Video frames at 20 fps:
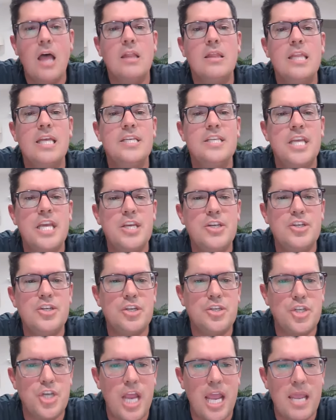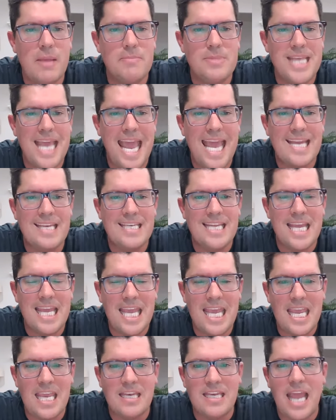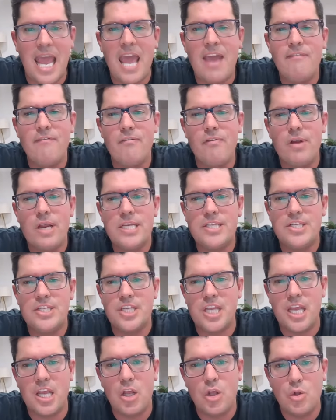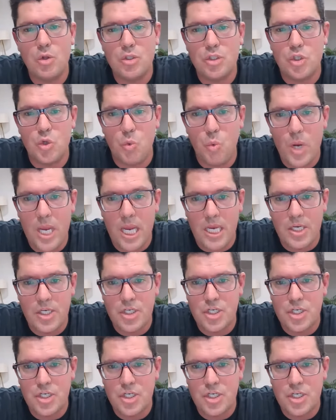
"Letitia James had to eat every single tweet